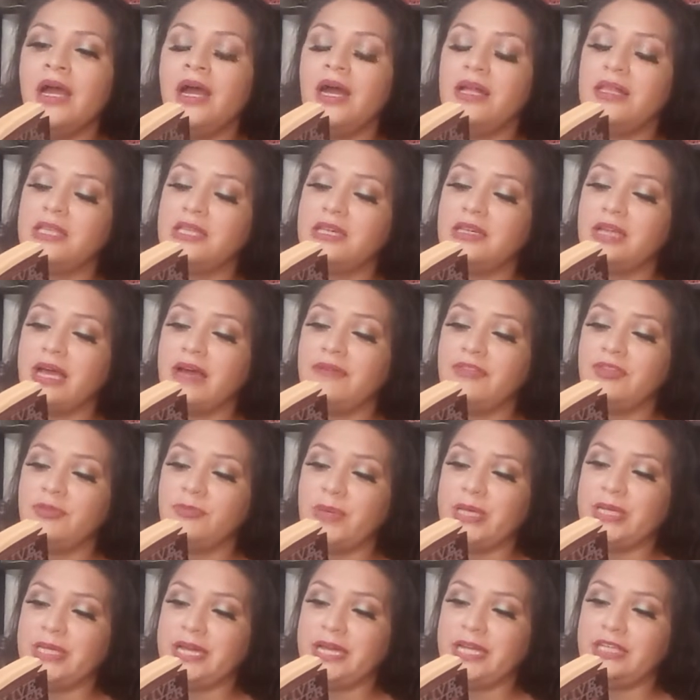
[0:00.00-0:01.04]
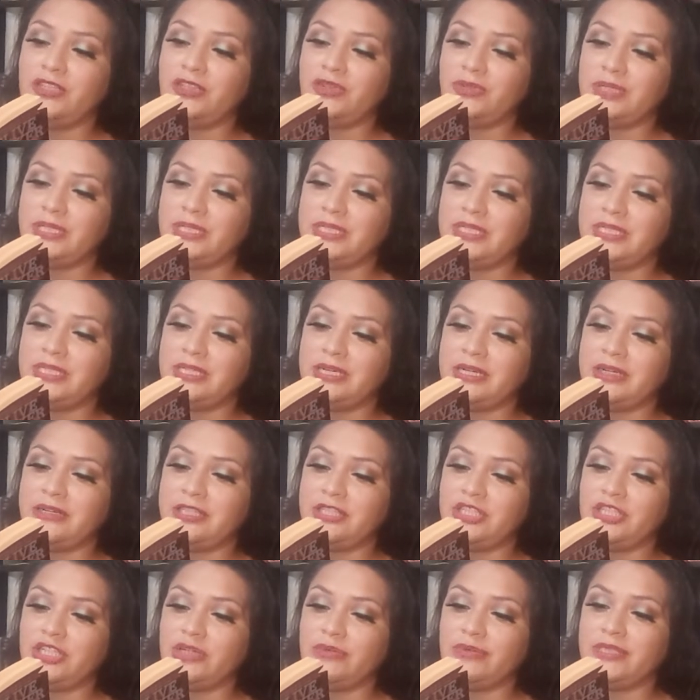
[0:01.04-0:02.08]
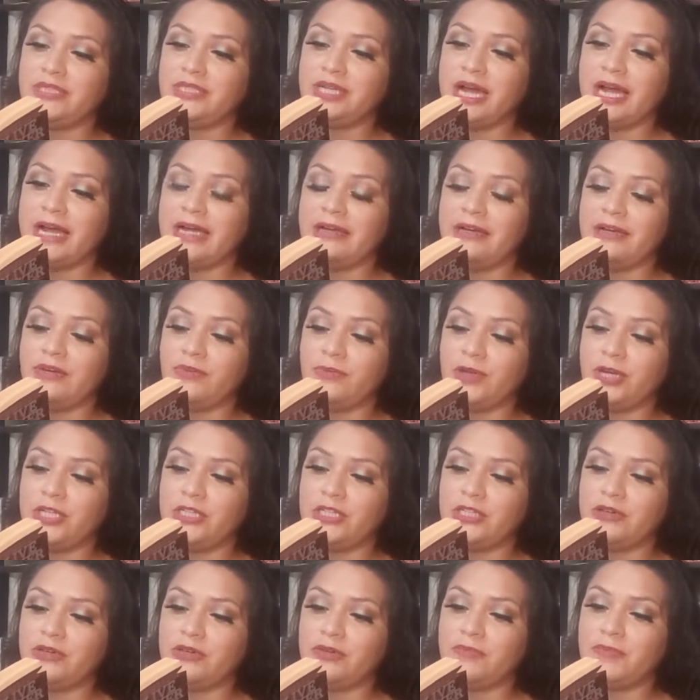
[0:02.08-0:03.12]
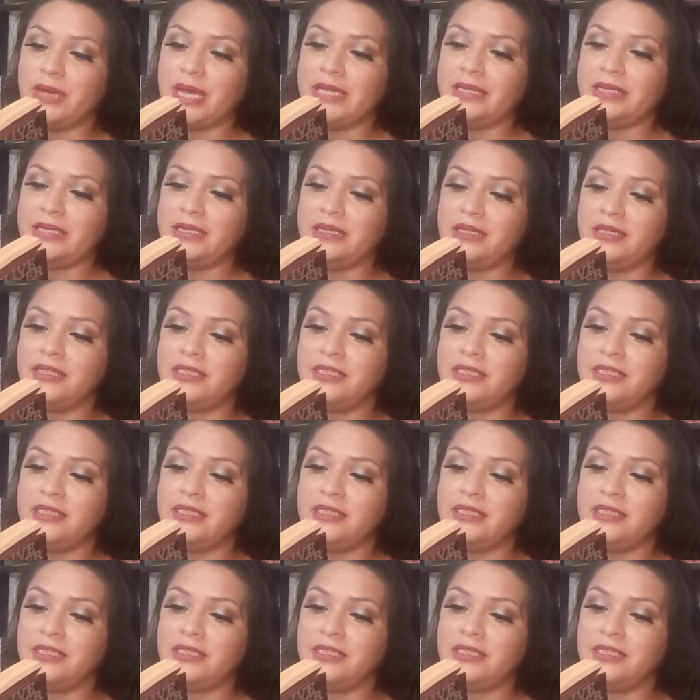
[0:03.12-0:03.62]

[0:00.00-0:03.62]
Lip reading: A little after midnight, Julia declared that she was tired and wanted to go to bed.